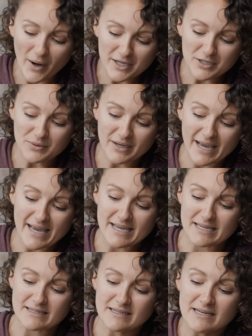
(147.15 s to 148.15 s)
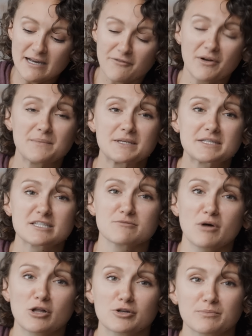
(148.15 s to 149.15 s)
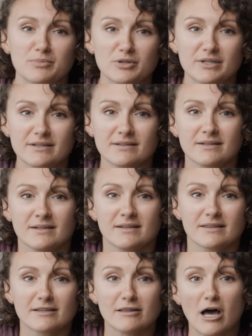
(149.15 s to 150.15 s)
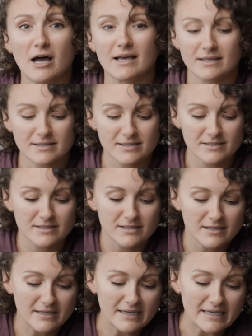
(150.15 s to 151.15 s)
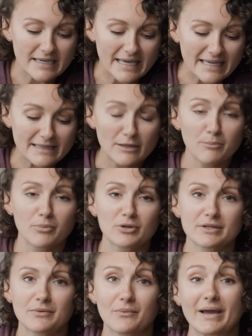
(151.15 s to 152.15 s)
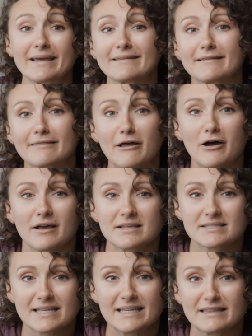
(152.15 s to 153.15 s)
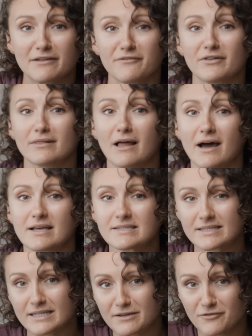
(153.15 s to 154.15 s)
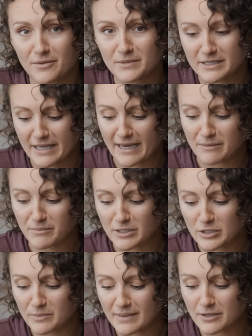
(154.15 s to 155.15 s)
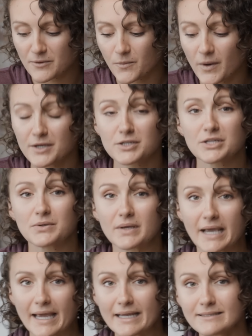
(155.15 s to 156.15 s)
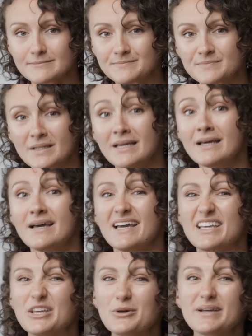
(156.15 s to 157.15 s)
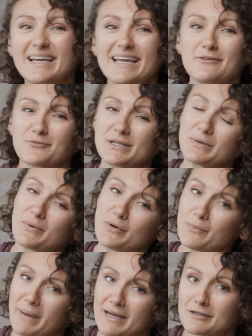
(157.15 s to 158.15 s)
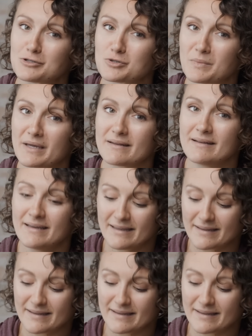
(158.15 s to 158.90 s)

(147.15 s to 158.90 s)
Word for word: What you gain from this smaller bullet, the loss in the bullet weight, the loss in the velocity from the nine millimeter, what do you gain? you gain recoil management.